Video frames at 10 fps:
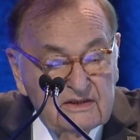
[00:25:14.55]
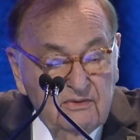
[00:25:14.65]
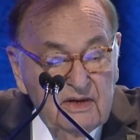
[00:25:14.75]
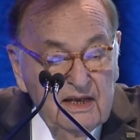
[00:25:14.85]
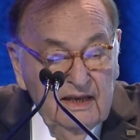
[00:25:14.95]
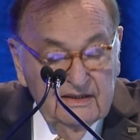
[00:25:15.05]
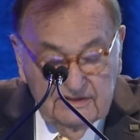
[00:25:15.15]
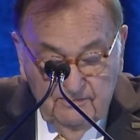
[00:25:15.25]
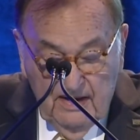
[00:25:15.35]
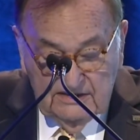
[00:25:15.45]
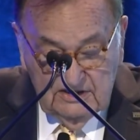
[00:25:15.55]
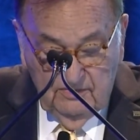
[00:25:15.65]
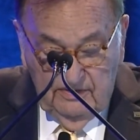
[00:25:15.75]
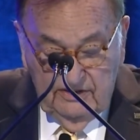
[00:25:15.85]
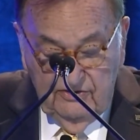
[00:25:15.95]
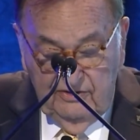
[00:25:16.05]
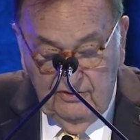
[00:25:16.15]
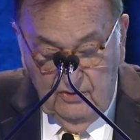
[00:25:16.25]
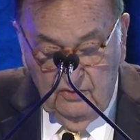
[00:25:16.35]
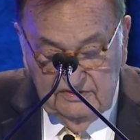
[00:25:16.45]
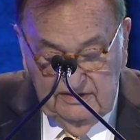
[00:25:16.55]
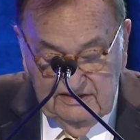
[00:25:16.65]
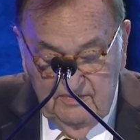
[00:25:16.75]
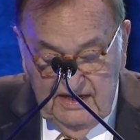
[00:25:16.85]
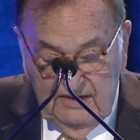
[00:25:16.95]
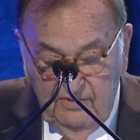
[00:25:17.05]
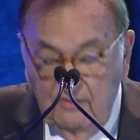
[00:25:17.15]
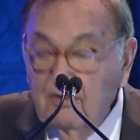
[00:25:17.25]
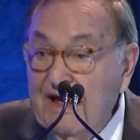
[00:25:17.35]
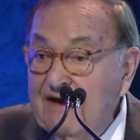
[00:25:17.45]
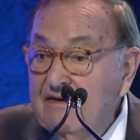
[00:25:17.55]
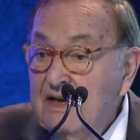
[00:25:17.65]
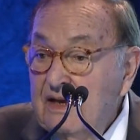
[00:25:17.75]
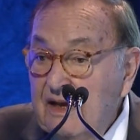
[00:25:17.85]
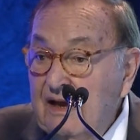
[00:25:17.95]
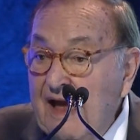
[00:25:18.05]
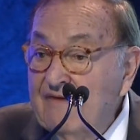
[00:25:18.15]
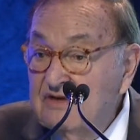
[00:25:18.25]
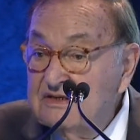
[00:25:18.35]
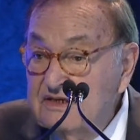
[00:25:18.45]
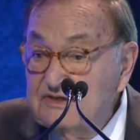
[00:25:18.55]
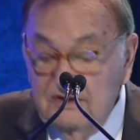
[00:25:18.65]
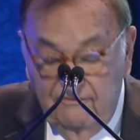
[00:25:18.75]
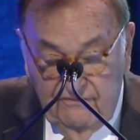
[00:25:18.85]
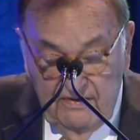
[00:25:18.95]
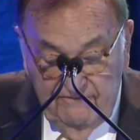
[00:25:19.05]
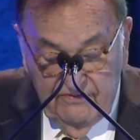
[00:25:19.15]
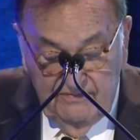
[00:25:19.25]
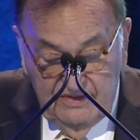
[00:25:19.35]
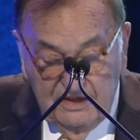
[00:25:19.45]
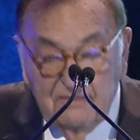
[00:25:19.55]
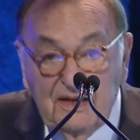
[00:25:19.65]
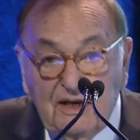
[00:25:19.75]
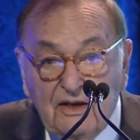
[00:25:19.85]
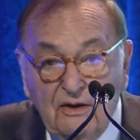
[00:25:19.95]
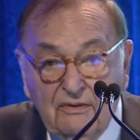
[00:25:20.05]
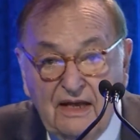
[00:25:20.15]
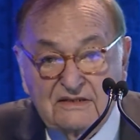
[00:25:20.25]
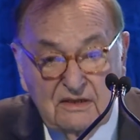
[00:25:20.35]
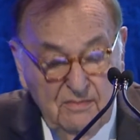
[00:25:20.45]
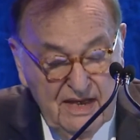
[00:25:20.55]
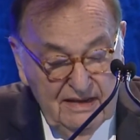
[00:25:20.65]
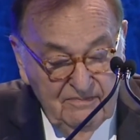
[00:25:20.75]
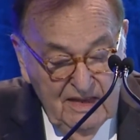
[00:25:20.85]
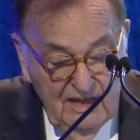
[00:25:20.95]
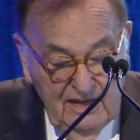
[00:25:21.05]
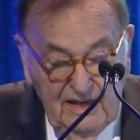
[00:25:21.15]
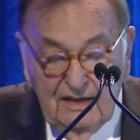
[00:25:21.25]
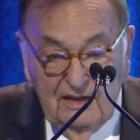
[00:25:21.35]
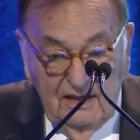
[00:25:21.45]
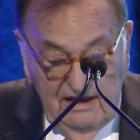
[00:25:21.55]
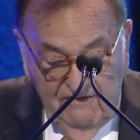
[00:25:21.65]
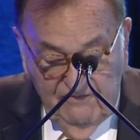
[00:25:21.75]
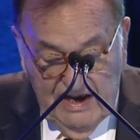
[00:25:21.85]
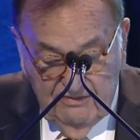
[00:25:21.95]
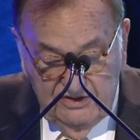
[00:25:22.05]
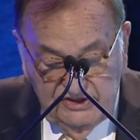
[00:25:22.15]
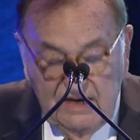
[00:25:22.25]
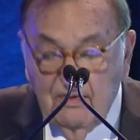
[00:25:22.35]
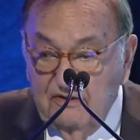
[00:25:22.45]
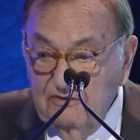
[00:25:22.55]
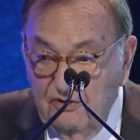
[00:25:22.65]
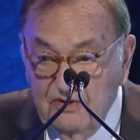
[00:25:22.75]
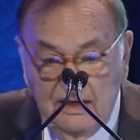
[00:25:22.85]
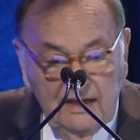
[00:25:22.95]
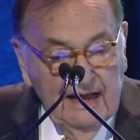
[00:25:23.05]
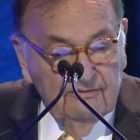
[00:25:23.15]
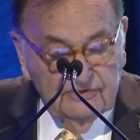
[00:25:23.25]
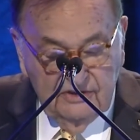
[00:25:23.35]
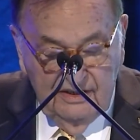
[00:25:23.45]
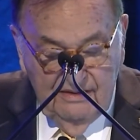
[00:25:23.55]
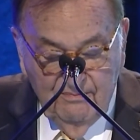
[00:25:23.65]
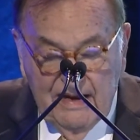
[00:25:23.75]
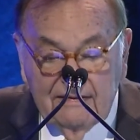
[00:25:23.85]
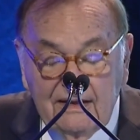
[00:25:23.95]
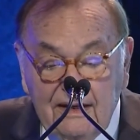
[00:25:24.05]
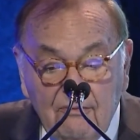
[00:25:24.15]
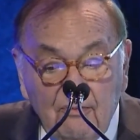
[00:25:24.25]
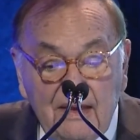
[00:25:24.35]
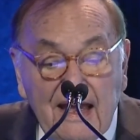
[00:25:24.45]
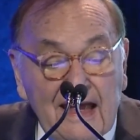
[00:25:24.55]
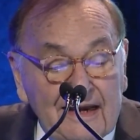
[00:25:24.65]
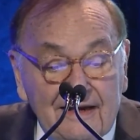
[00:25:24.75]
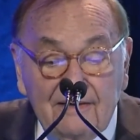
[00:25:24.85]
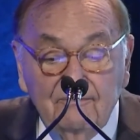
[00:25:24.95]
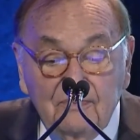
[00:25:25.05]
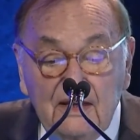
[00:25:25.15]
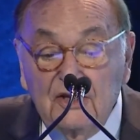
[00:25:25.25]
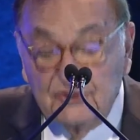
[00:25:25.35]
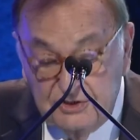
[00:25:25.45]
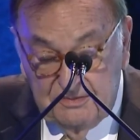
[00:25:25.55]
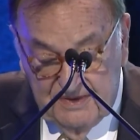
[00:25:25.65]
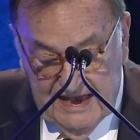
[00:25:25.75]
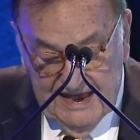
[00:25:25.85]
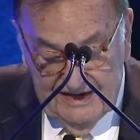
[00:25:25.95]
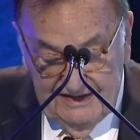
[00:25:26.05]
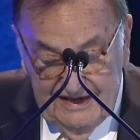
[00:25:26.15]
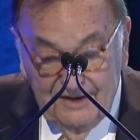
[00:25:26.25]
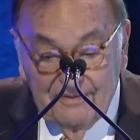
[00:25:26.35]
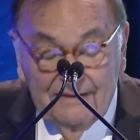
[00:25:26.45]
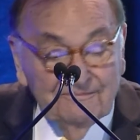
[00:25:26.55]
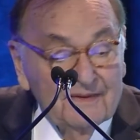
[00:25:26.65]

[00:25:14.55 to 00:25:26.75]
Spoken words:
So it's possible that during the course of this meeting we will have a decision from the committee on SMA, and if I were Jimmy the Greek, I would certainly bet that it will be added. It should be added anyway.